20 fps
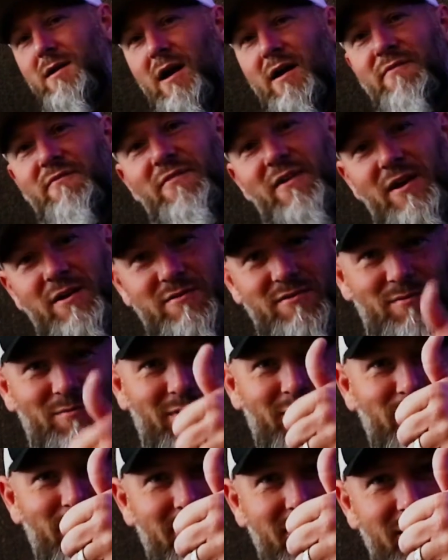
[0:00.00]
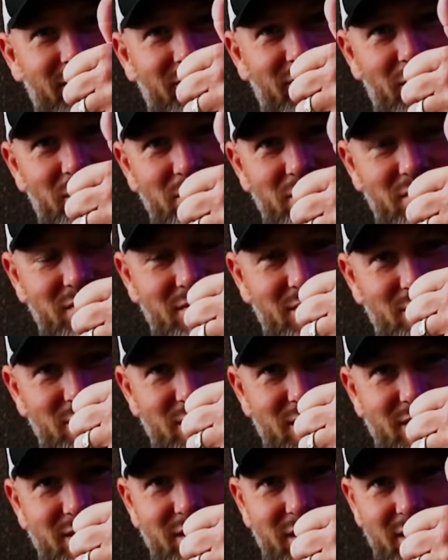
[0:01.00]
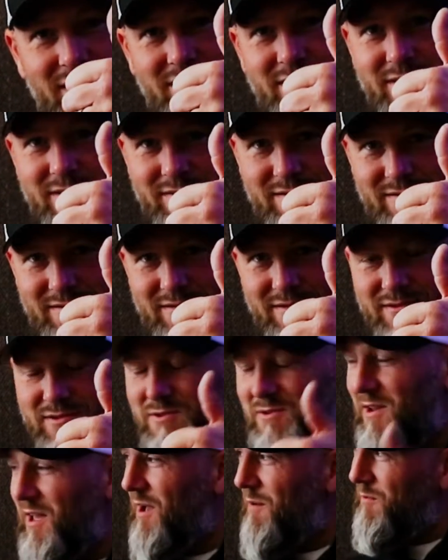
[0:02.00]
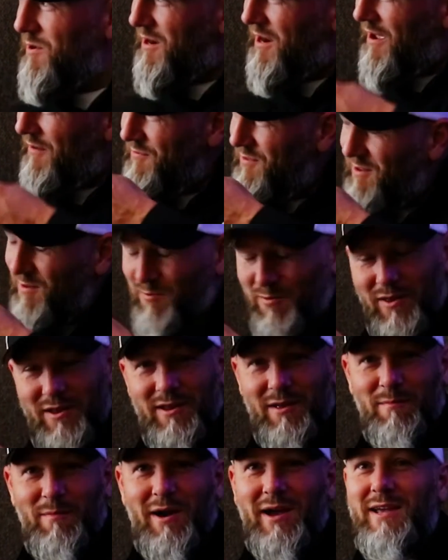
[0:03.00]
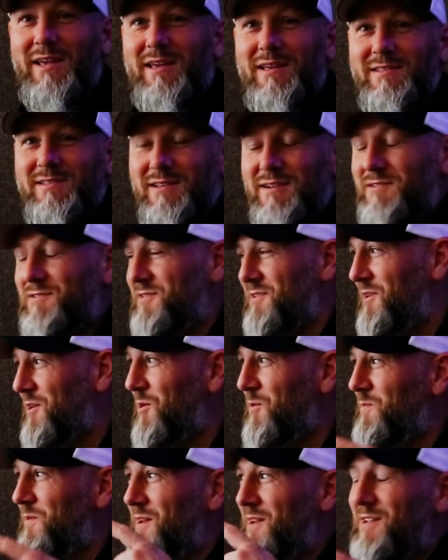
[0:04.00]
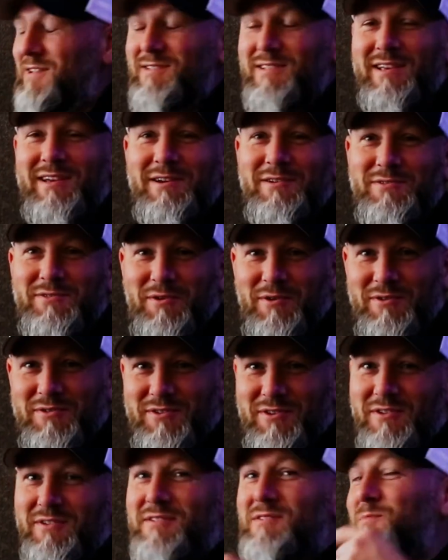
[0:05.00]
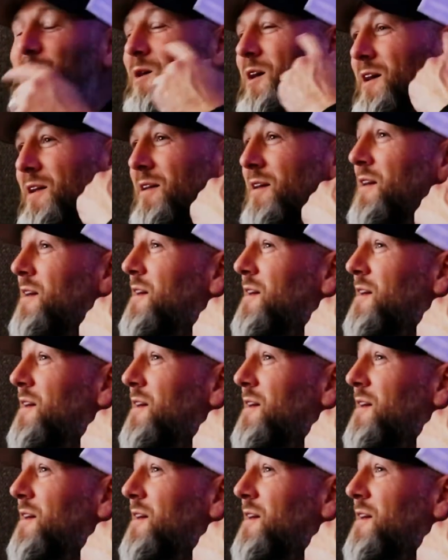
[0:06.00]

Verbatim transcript: I failed to bring my headphones, which sucks. So now I'm gonna have to depend on Mikey's ears and hope that his ears are as good as mine.